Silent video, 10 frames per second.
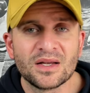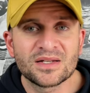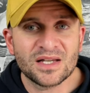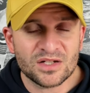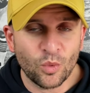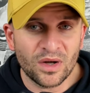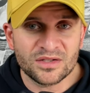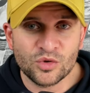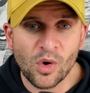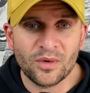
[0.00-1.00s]
six foot one,
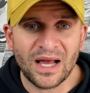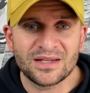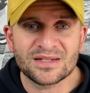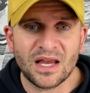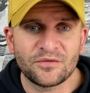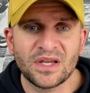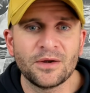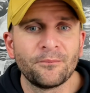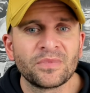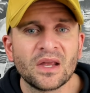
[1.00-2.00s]
two oh nine
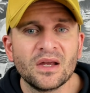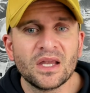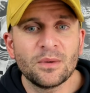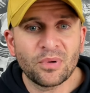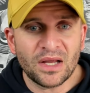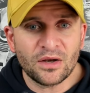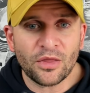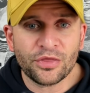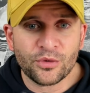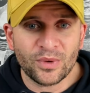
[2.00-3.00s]
safety. He played
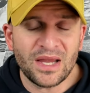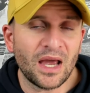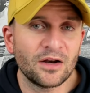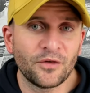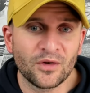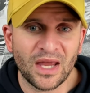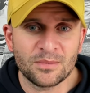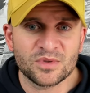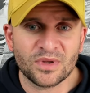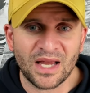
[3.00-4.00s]
three N F L
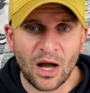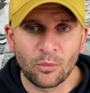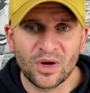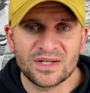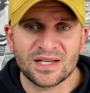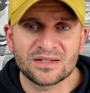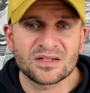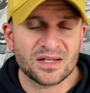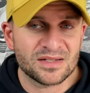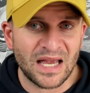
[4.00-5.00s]
games with the Cowboys, had
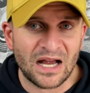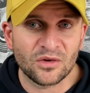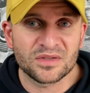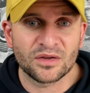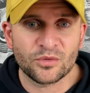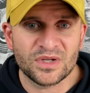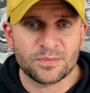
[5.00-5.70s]
six tackles and three